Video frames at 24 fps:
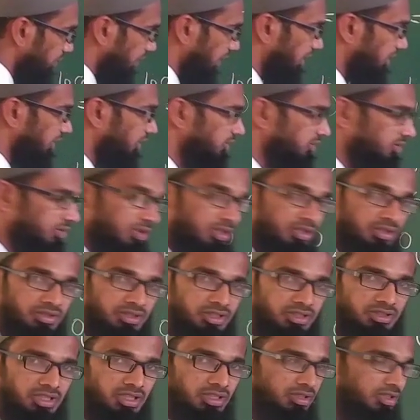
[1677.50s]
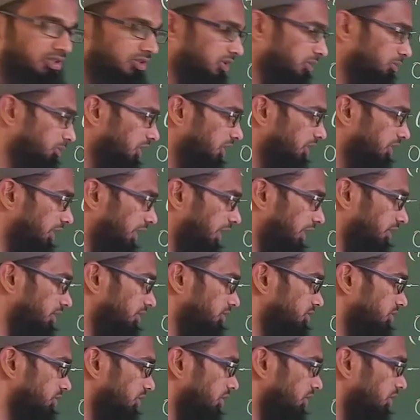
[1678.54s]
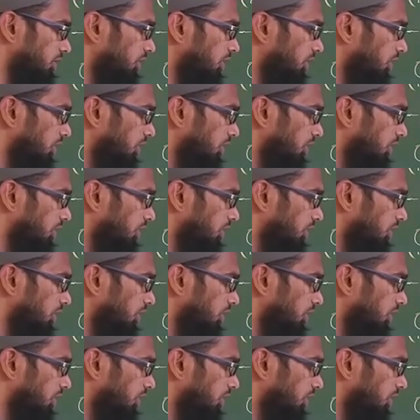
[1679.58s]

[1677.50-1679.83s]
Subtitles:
triangles, these are the similar triangles here.